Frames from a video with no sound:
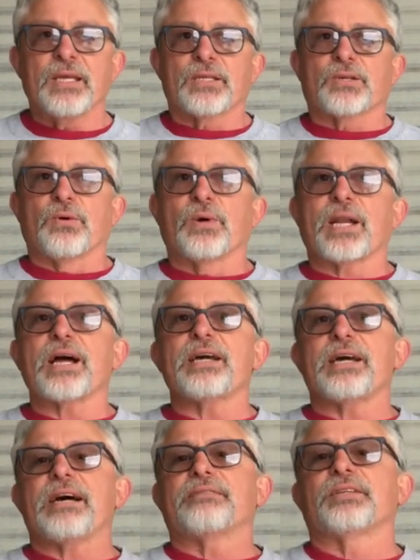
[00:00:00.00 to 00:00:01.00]
So what I
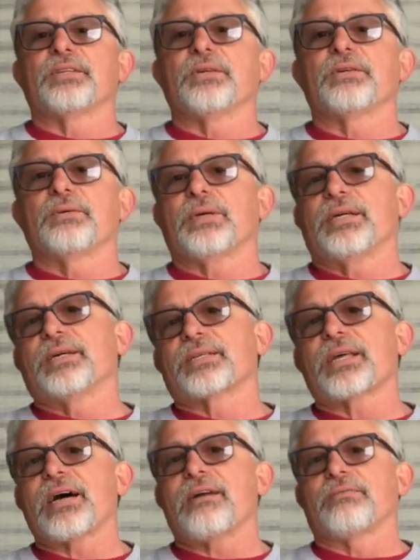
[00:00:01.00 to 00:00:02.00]
have to do is
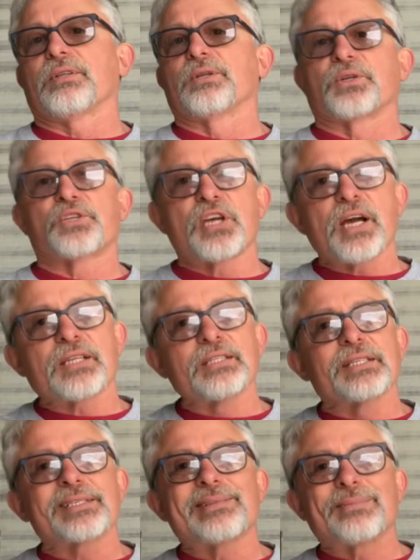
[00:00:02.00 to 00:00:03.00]
have a little
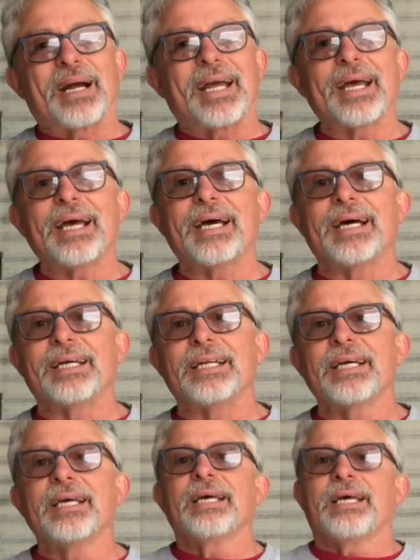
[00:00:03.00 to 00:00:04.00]
checklist in my
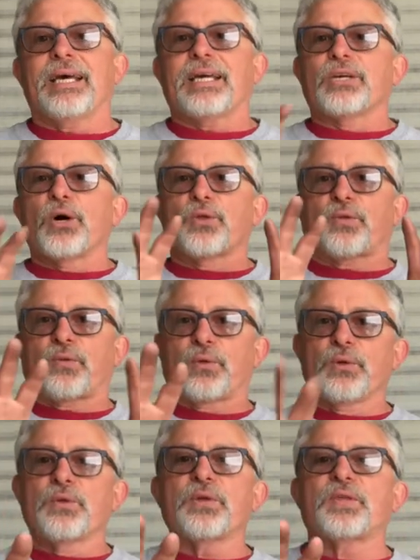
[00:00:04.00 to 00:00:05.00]
head and go
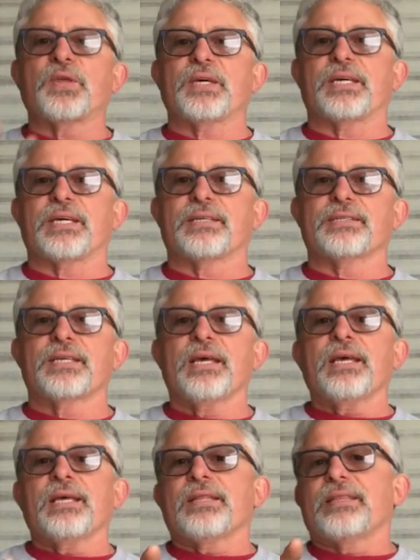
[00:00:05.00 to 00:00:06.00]
through the things
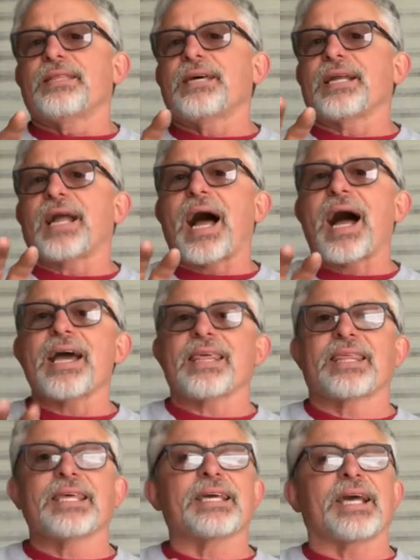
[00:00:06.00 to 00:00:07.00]
that I
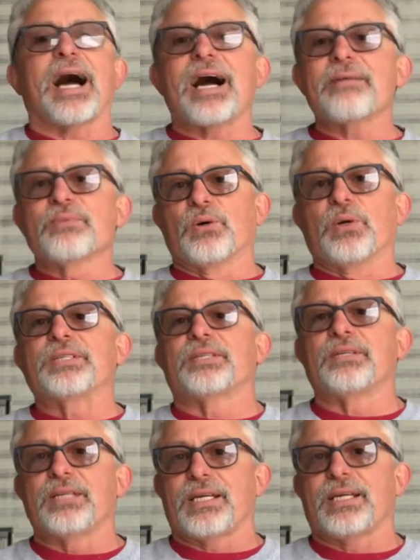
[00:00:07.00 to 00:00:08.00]
think I'm going to
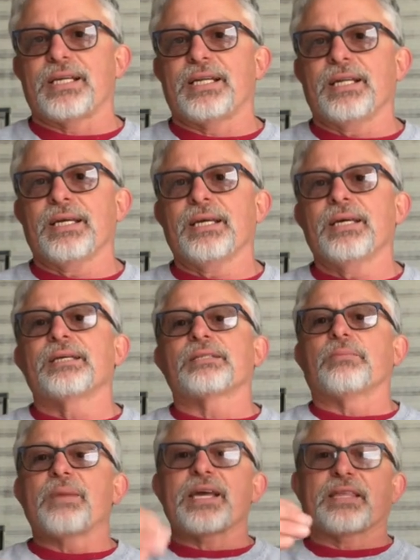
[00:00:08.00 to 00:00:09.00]
need
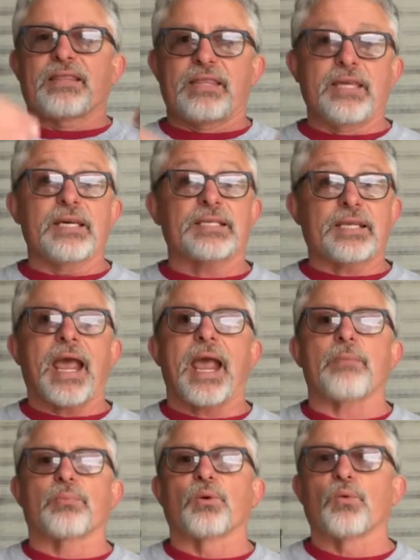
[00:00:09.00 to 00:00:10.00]
to make this
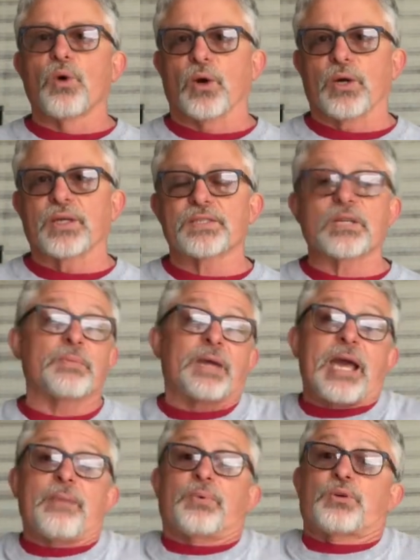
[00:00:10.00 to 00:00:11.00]
camper work. Some
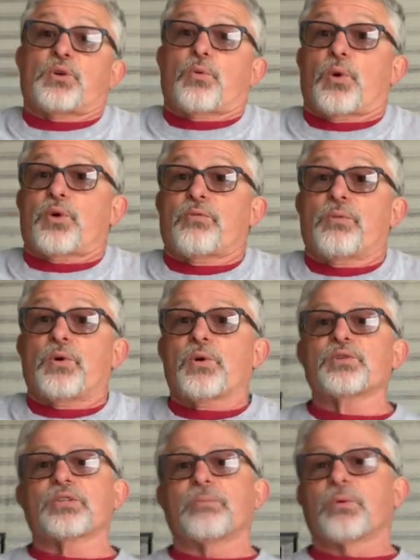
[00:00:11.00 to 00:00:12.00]
campers are worth more,
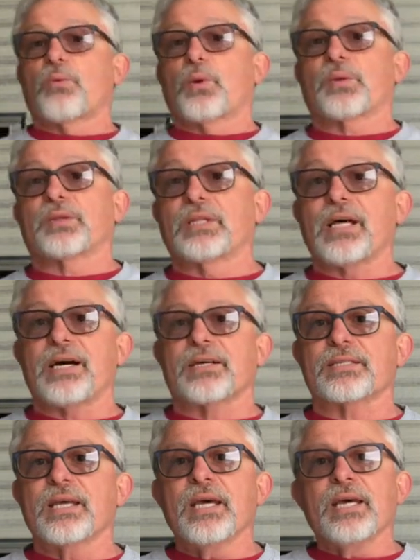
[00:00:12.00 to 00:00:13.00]
some are worth
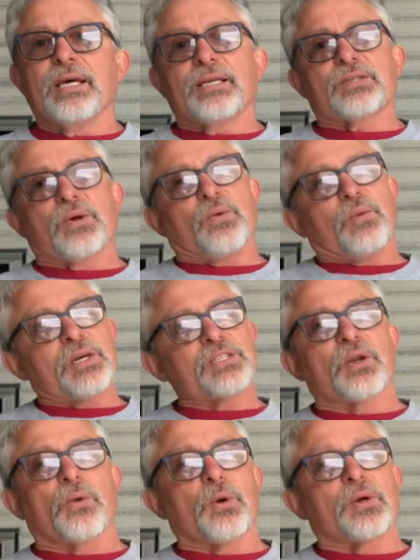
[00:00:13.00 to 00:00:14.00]
less. So the ones
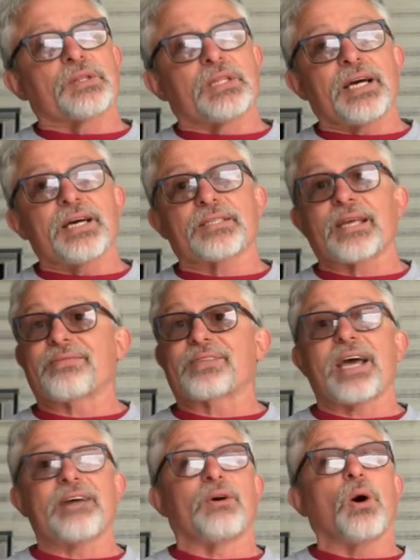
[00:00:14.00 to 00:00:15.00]
that are worth less have to
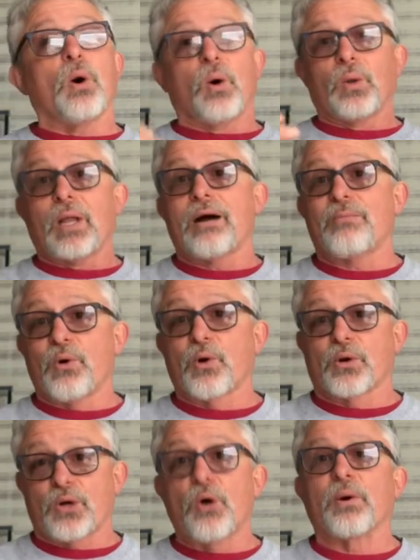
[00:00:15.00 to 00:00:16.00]
have a whole lot
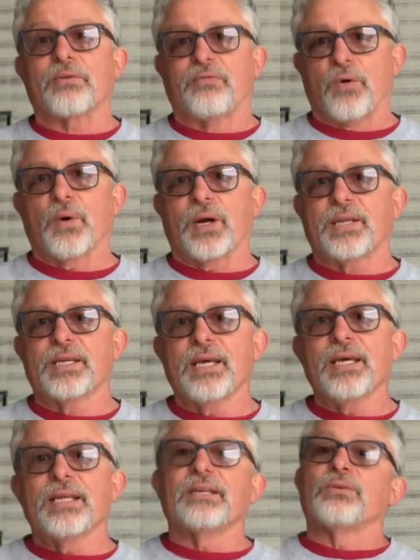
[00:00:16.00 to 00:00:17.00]
more going for it
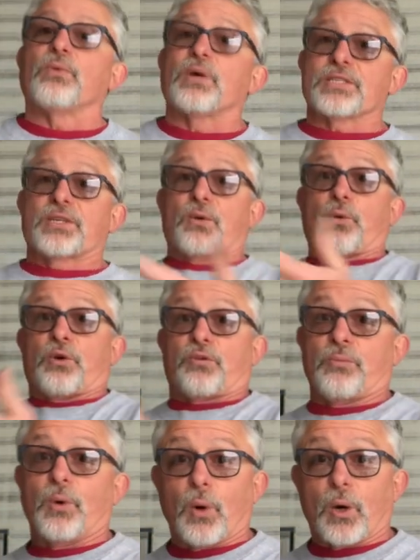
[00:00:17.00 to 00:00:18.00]
than the ones that are worth
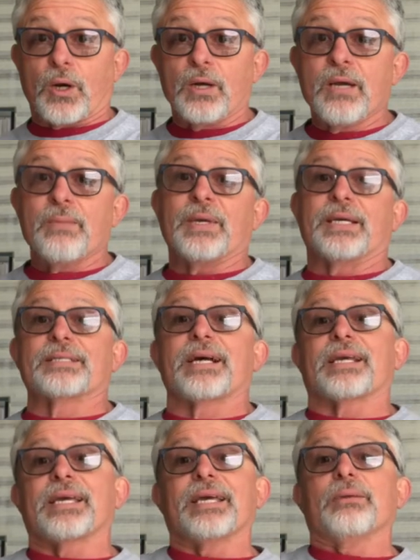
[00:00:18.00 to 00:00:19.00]
more because I
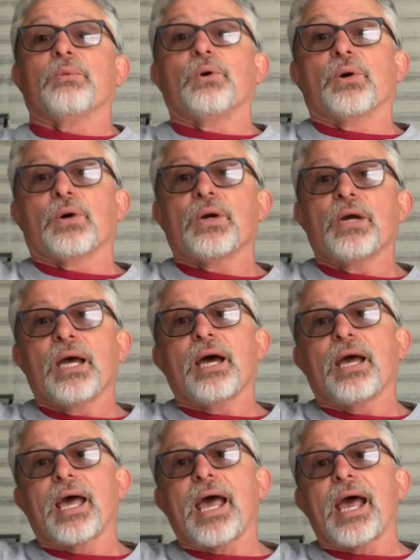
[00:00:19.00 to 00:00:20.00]
can get more
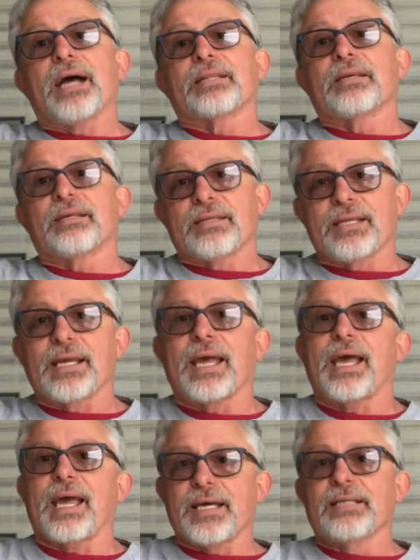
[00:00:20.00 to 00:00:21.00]
at the
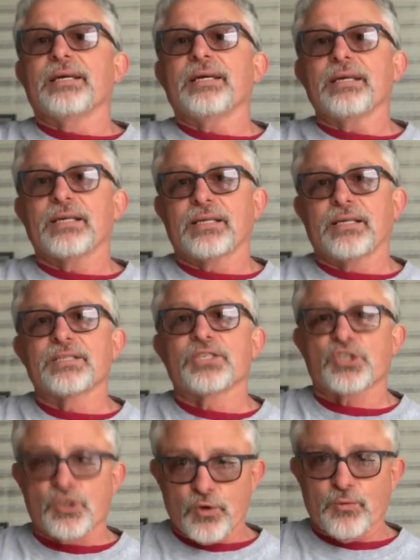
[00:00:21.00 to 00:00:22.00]
end
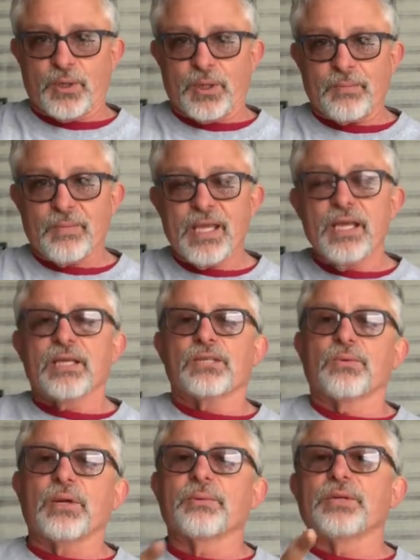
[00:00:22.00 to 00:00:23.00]
consumer.
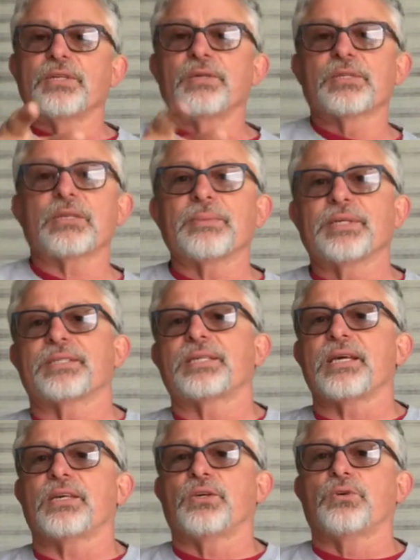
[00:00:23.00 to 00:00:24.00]
So what I'm going to do is I'm going to
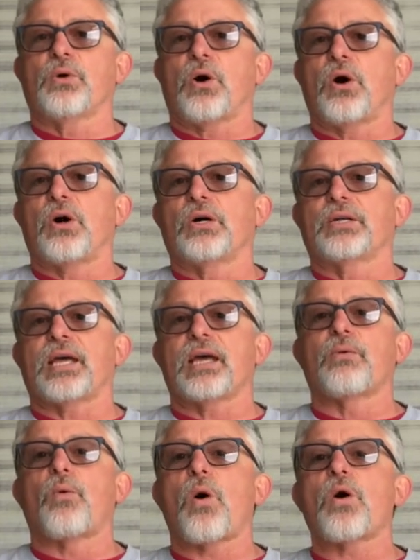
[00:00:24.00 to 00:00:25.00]
take you on
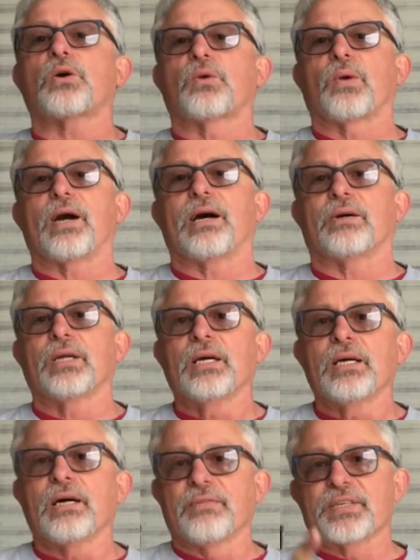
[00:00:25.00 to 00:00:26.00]
a walk around
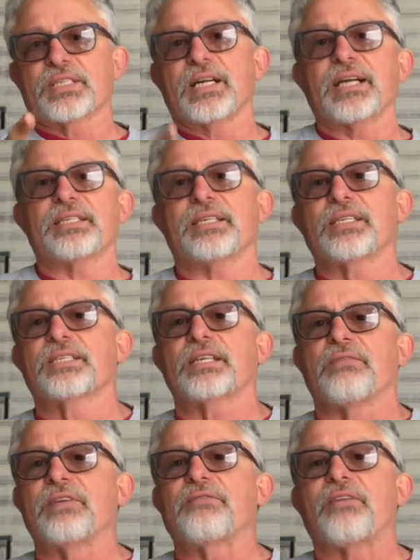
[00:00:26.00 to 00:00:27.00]
of this
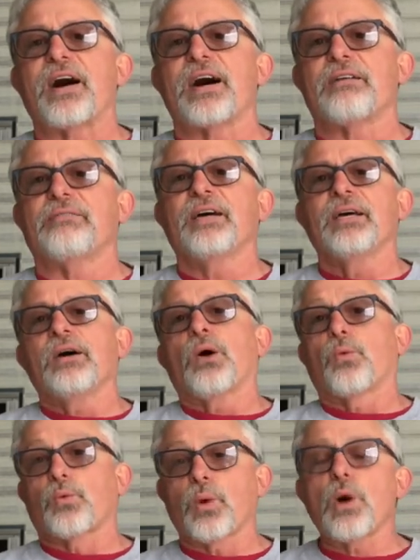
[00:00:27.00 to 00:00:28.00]
1975
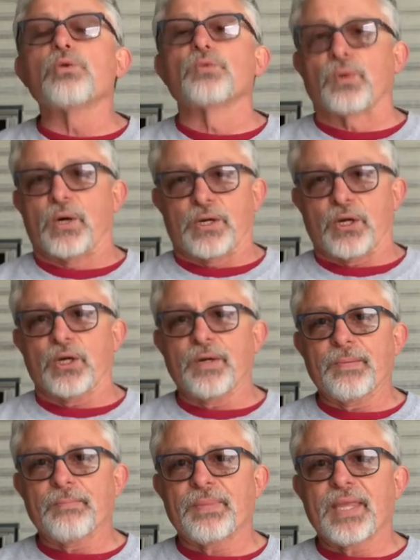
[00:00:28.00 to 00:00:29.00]
Roadrunner
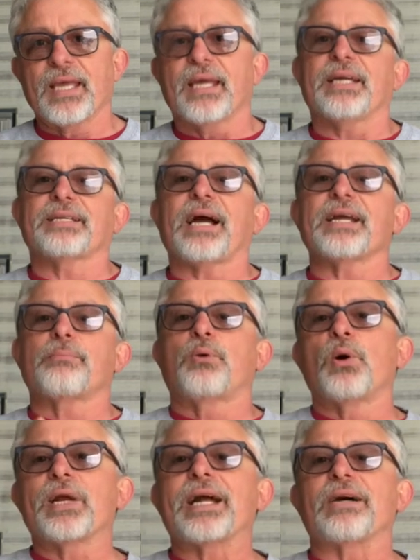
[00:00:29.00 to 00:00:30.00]
and kind of
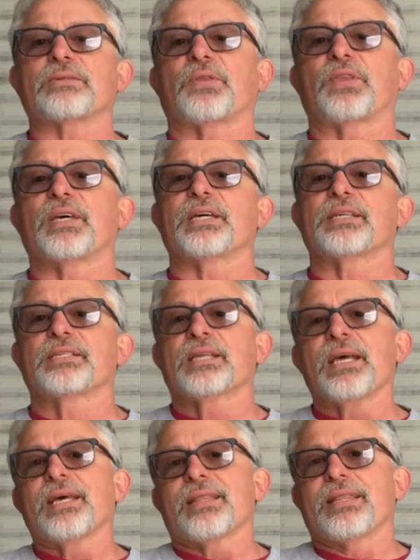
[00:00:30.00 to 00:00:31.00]
point out the things
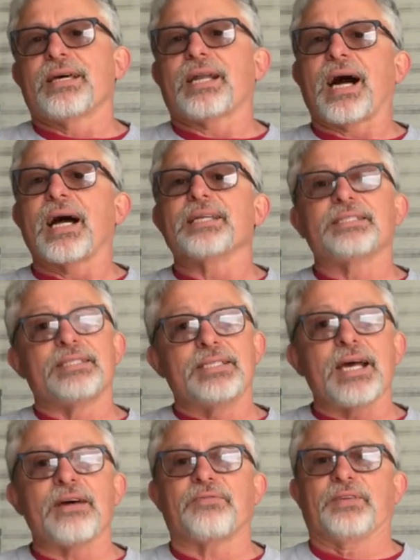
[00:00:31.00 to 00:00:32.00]
that I
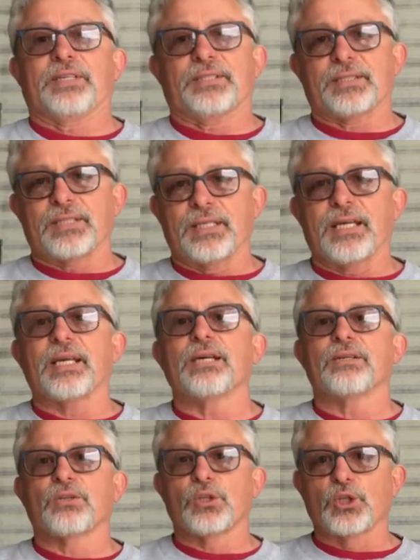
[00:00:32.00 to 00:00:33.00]
definitely
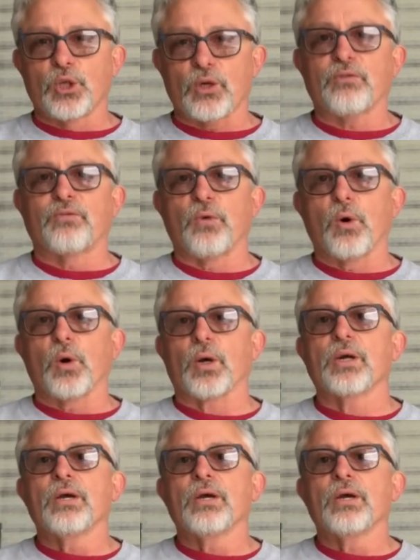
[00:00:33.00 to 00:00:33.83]
look for